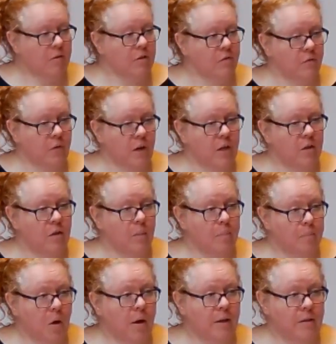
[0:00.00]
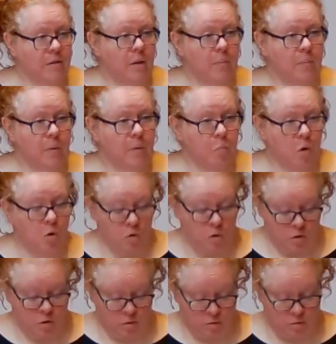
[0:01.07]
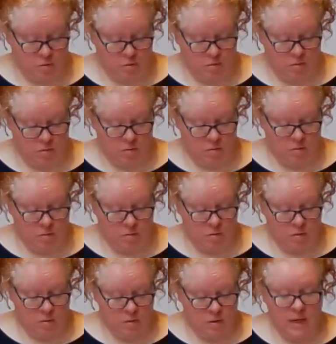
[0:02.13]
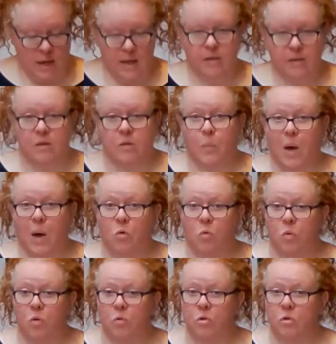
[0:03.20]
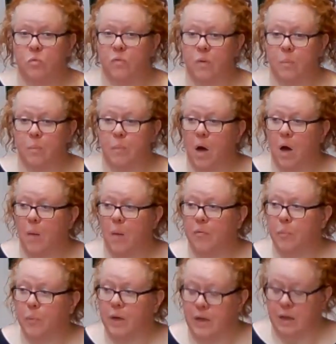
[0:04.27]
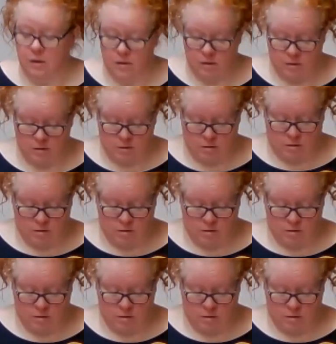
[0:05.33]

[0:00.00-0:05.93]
There is a faith that binds up the broken, tends battle wounds with the balm of peace,